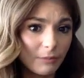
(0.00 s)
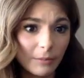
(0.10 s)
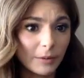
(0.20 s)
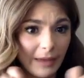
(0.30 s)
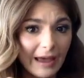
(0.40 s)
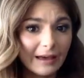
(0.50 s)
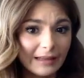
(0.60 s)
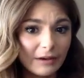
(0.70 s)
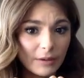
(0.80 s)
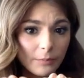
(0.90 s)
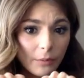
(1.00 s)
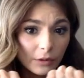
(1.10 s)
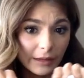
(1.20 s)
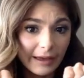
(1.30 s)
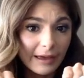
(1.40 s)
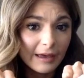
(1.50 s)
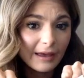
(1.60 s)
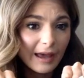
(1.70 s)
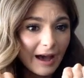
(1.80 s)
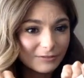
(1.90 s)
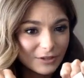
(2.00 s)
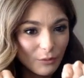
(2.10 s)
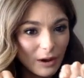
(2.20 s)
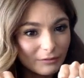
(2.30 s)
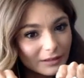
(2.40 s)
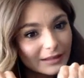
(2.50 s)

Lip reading: It's like a rubber band. Like we pull it after